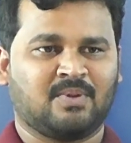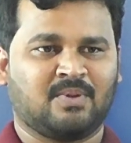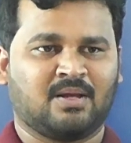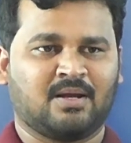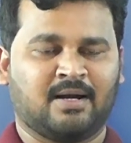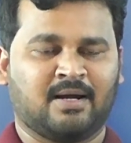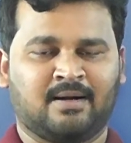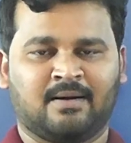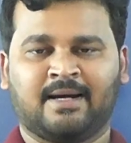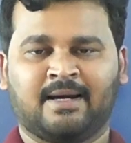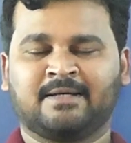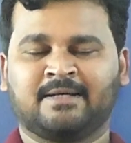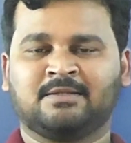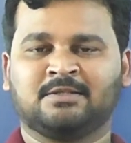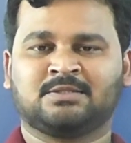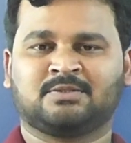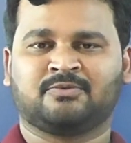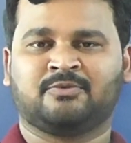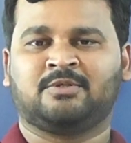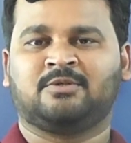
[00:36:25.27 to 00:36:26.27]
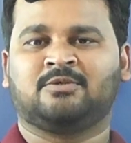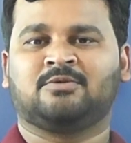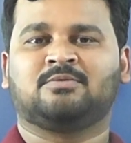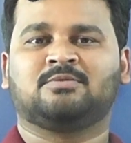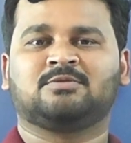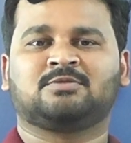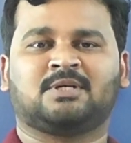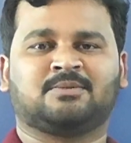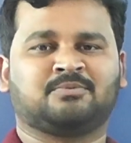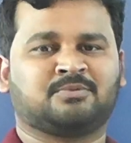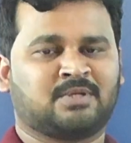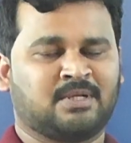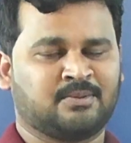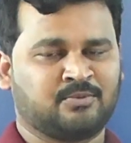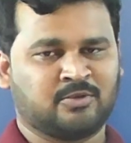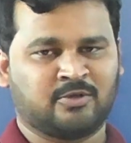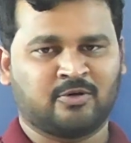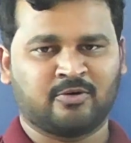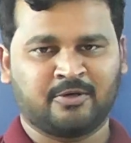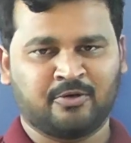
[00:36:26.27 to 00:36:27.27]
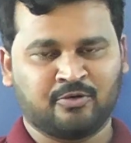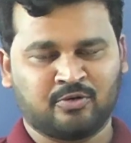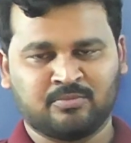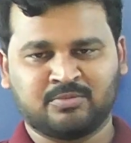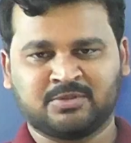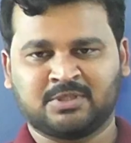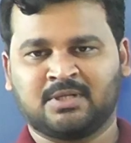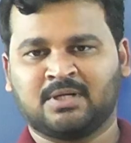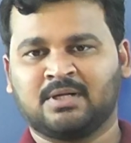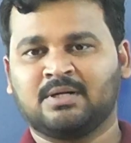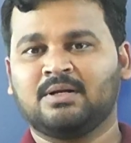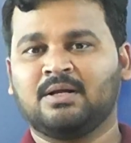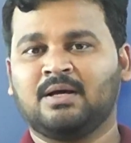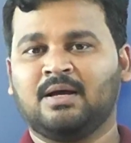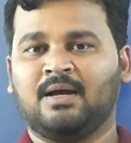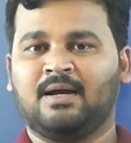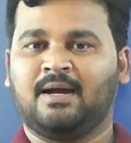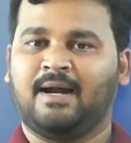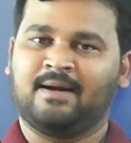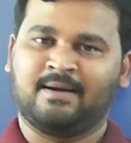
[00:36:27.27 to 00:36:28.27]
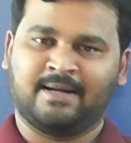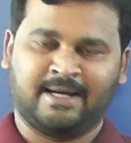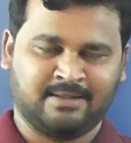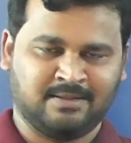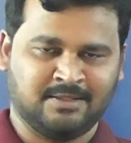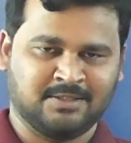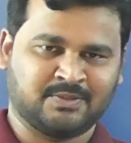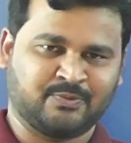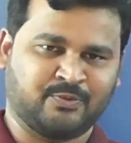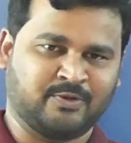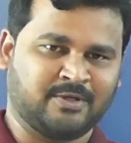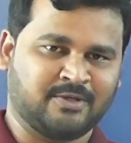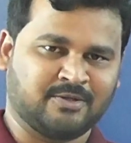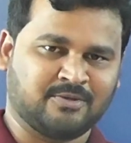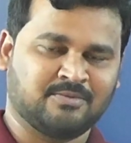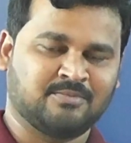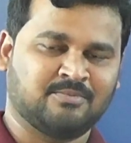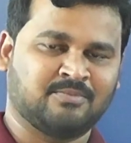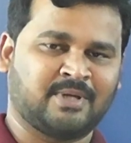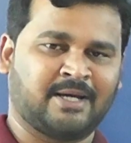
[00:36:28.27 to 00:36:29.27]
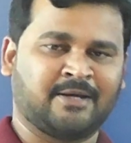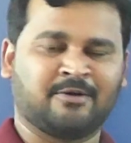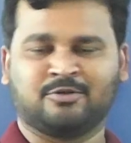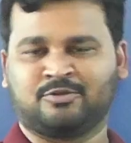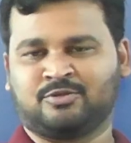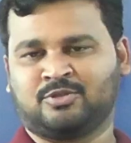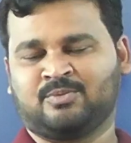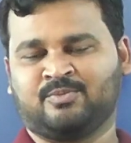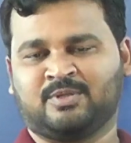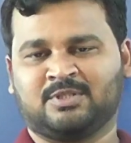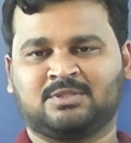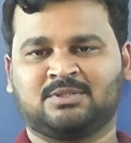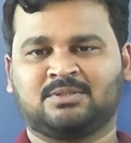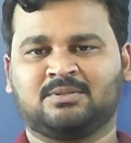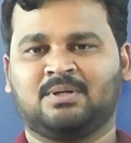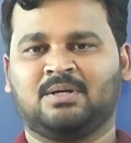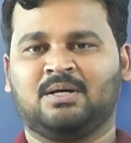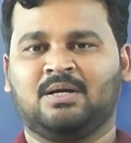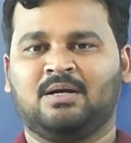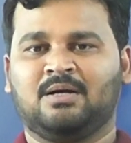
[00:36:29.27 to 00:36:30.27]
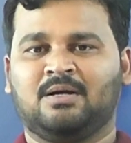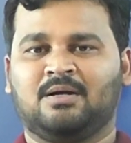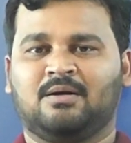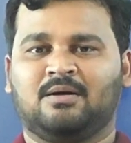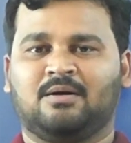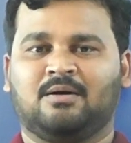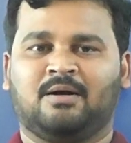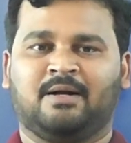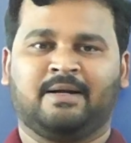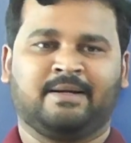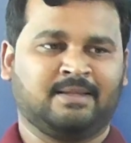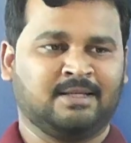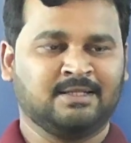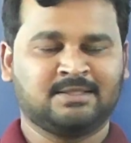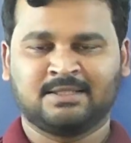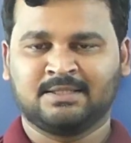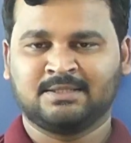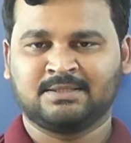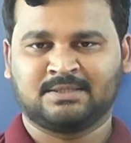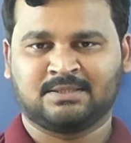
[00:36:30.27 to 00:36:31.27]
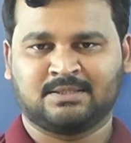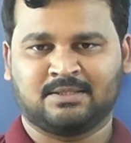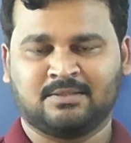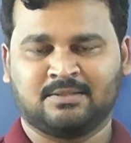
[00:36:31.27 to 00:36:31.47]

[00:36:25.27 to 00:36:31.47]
and like this video. Subscribe to our YouTube channel and like this video. Thank you so much. And this is